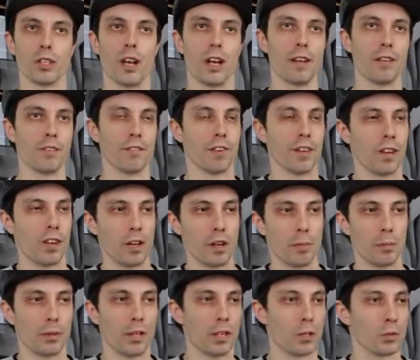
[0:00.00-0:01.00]
kind of
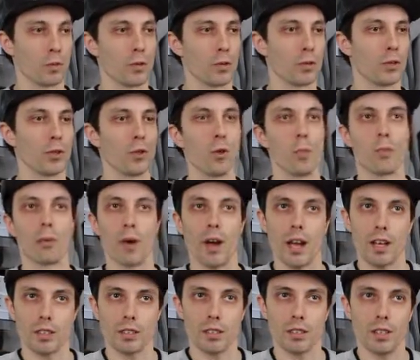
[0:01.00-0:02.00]
a place where you can go
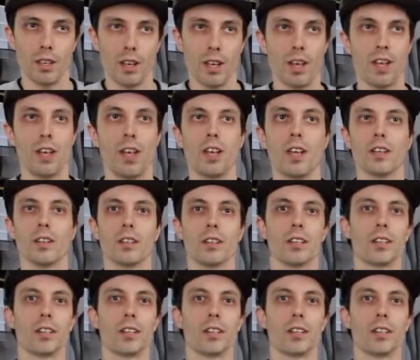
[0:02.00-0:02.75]
press, yeah.